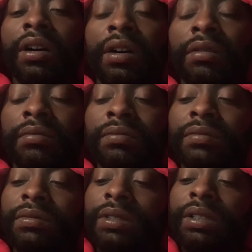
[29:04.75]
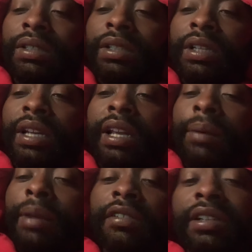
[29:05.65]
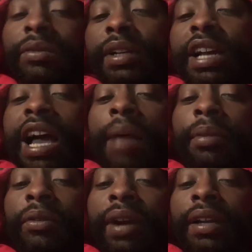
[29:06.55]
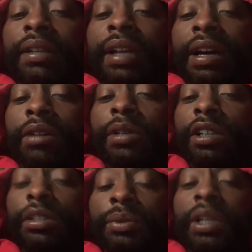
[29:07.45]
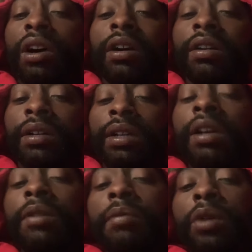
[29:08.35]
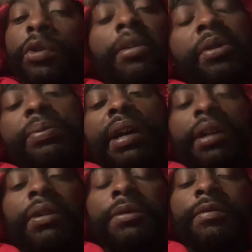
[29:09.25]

Um, and I'm not saying that we're not happy right now because we are, but we could be better.